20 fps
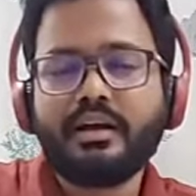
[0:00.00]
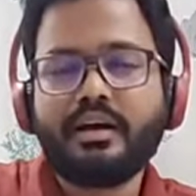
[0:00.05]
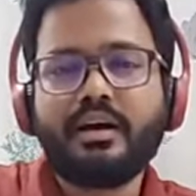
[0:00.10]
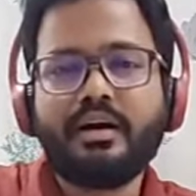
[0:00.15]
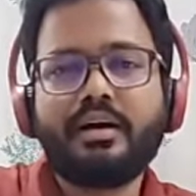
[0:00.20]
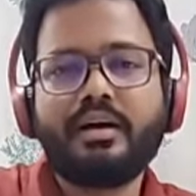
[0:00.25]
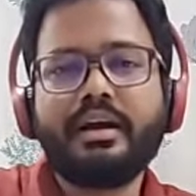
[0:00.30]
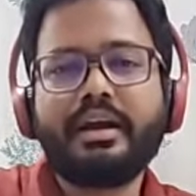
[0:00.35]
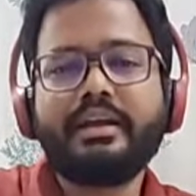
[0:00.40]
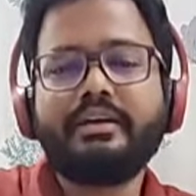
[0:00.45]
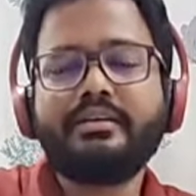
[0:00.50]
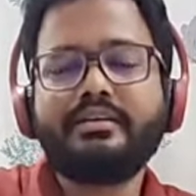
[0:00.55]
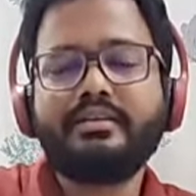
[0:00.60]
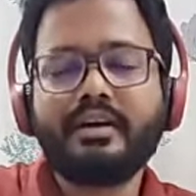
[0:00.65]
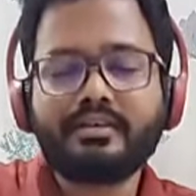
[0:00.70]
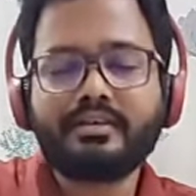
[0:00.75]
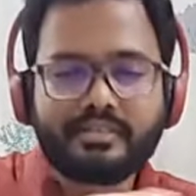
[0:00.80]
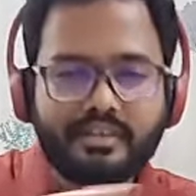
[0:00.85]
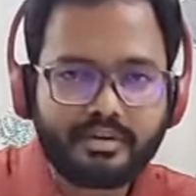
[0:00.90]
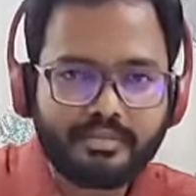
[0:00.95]
uh, it
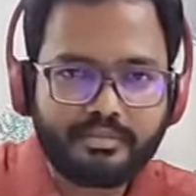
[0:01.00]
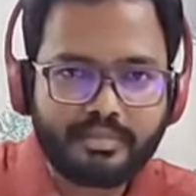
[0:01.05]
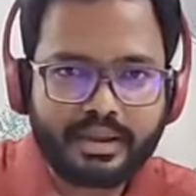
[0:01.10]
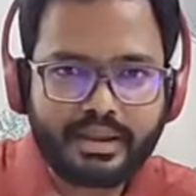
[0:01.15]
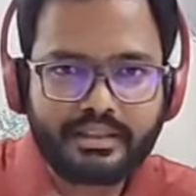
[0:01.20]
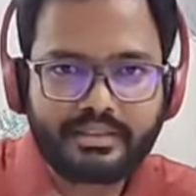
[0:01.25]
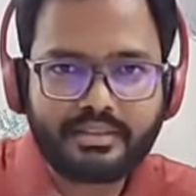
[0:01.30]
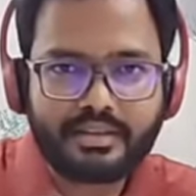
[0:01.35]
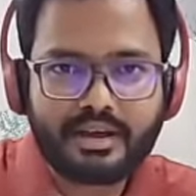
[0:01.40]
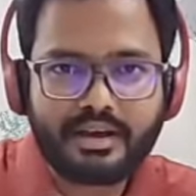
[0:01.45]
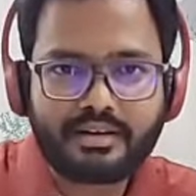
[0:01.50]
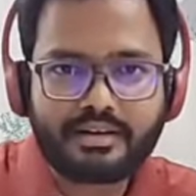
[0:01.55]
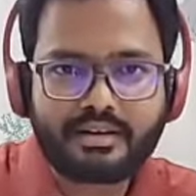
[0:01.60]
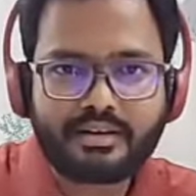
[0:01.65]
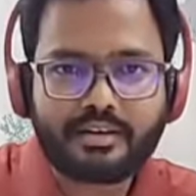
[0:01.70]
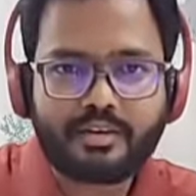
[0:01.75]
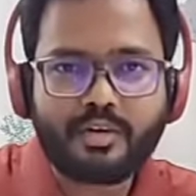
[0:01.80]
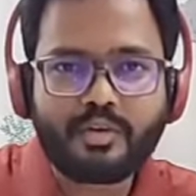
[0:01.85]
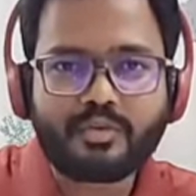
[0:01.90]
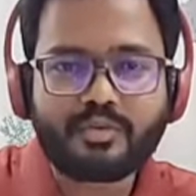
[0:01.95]
doesn't mean
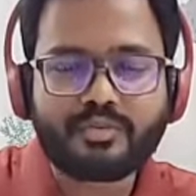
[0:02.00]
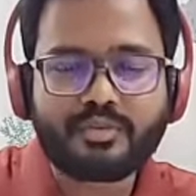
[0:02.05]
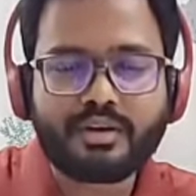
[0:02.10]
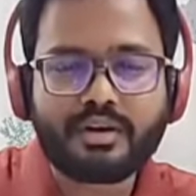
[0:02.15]
that, you know,